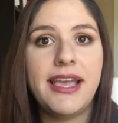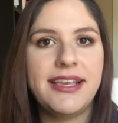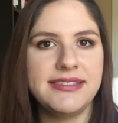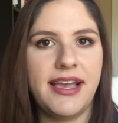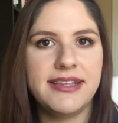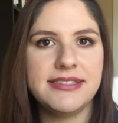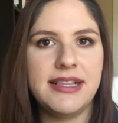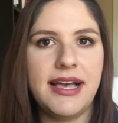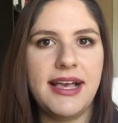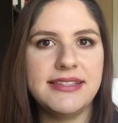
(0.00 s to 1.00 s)
a science
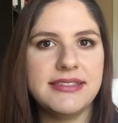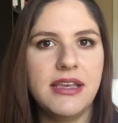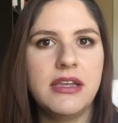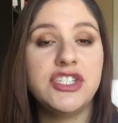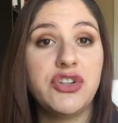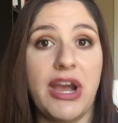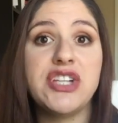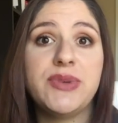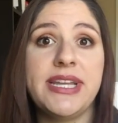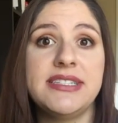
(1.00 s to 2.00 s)
class to
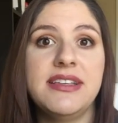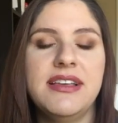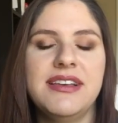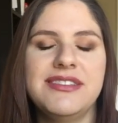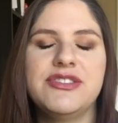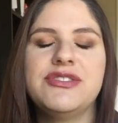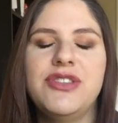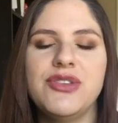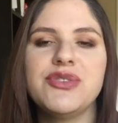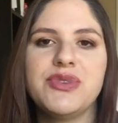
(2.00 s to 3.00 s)
graduate
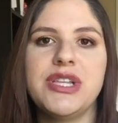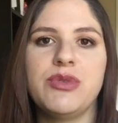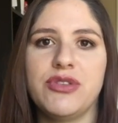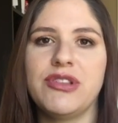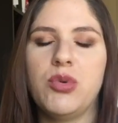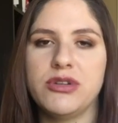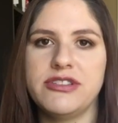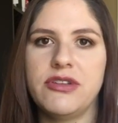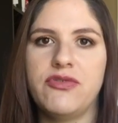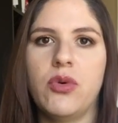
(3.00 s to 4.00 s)
those are really what those
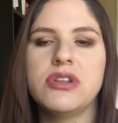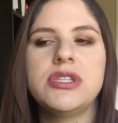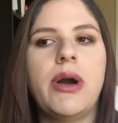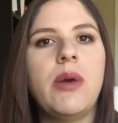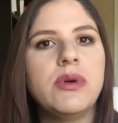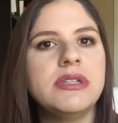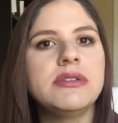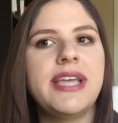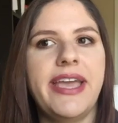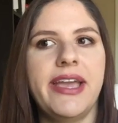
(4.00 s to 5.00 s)
courses are for. So I
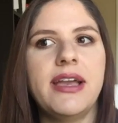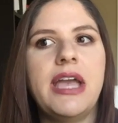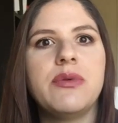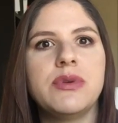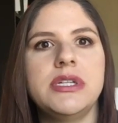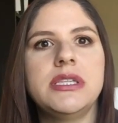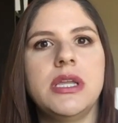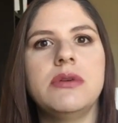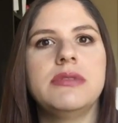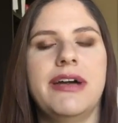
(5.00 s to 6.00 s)
wouldn't take a really
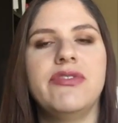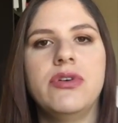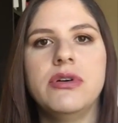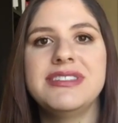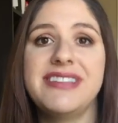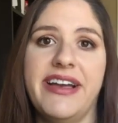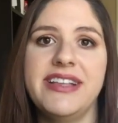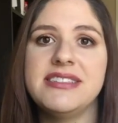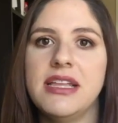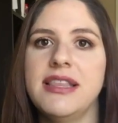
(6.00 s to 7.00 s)
low level
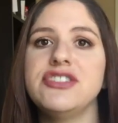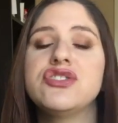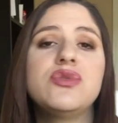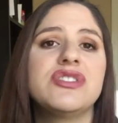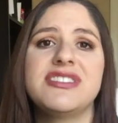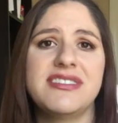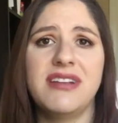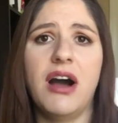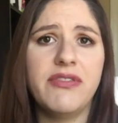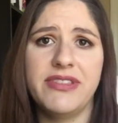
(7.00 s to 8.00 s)
science unless your school just
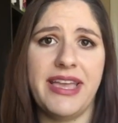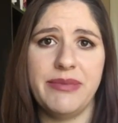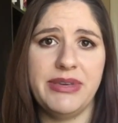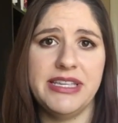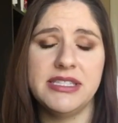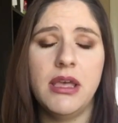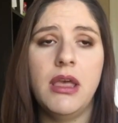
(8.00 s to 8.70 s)
doesn't offer the APs.